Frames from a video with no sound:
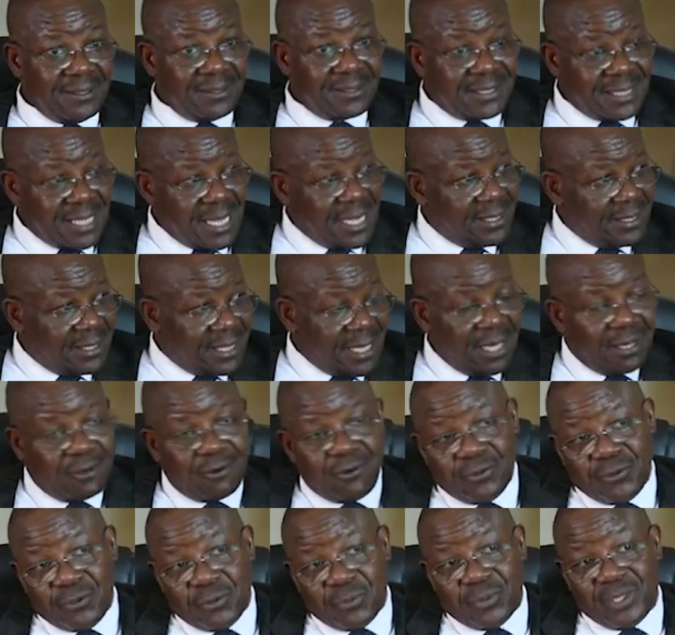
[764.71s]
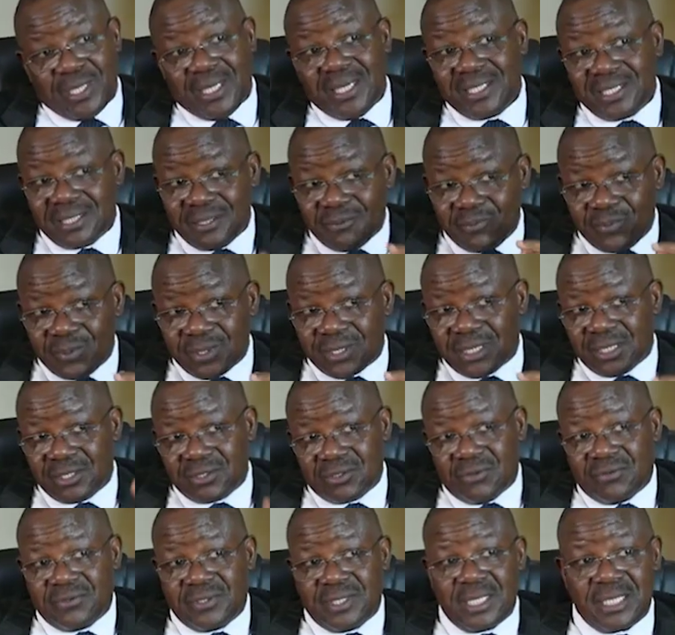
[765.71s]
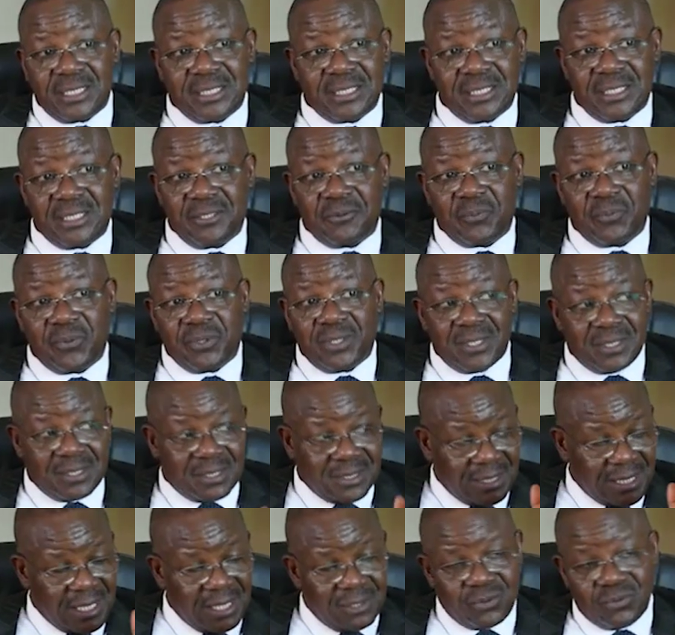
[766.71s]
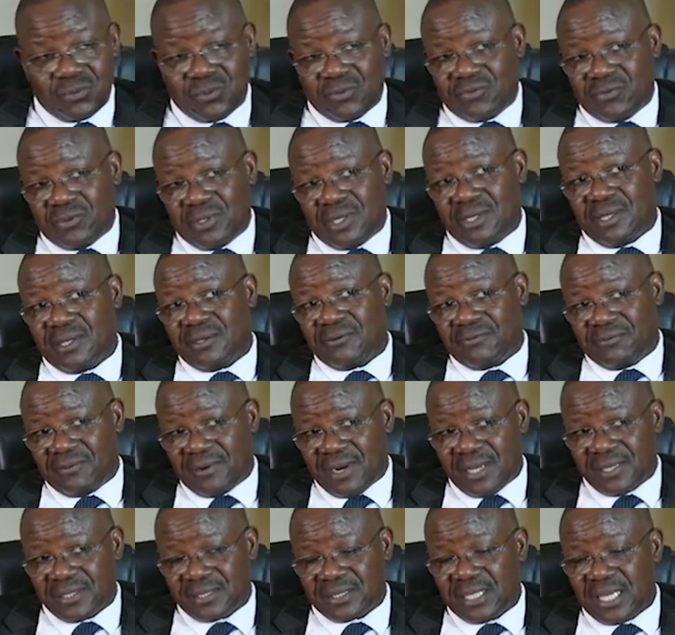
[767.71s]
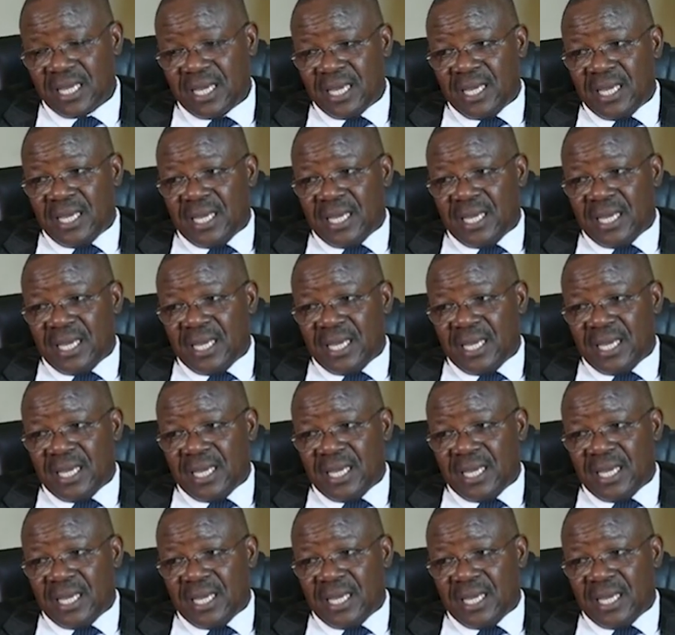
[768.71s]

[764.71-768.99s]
Tie their economy, 80% of their GDP is tied with France.